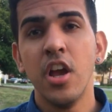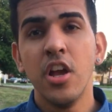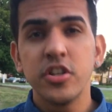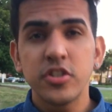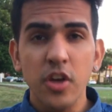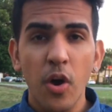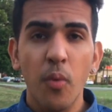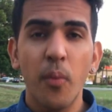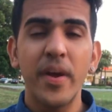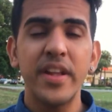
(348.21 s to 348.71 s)

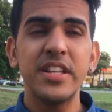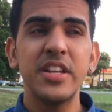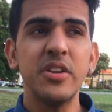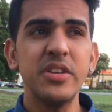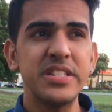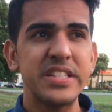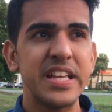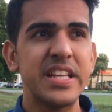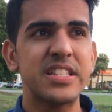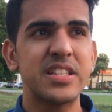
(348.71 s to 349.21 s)
So when you
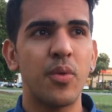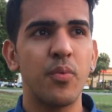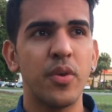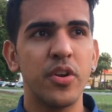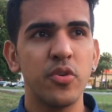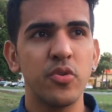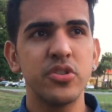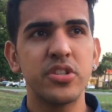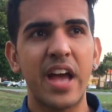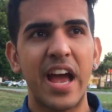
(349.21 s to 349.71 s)
see someone
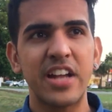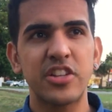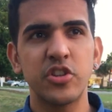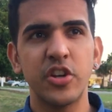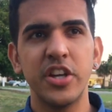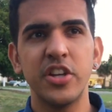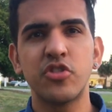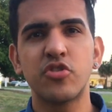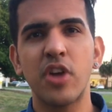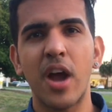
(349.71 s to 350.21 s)
who's
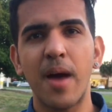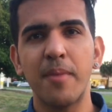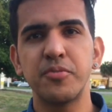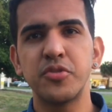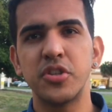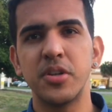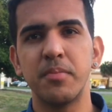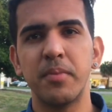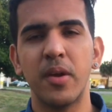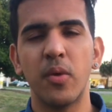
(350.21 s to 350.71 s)
actually drop
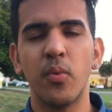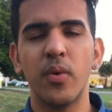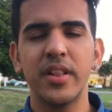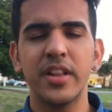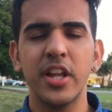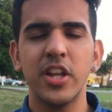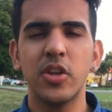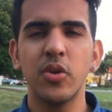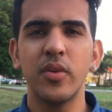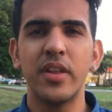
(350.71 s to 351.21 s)
shipping, what
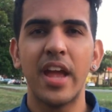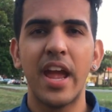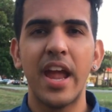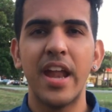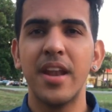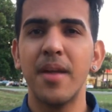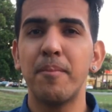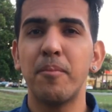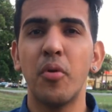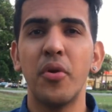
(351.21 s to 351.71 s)
they do, they
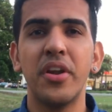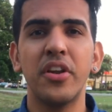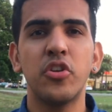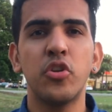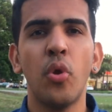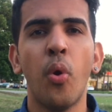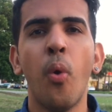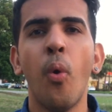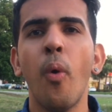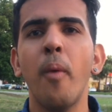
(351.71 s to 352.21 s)
end up putting
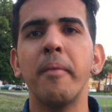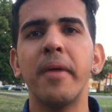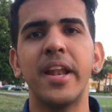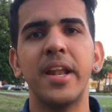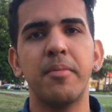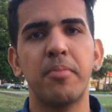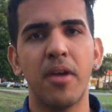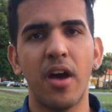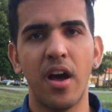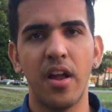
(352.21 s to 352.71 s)
too
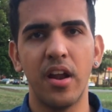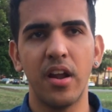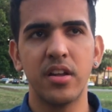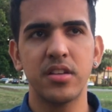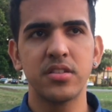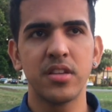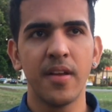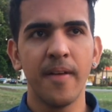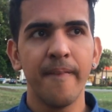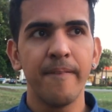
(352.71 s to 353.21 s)
many
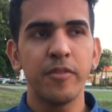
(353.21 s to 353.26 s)
products,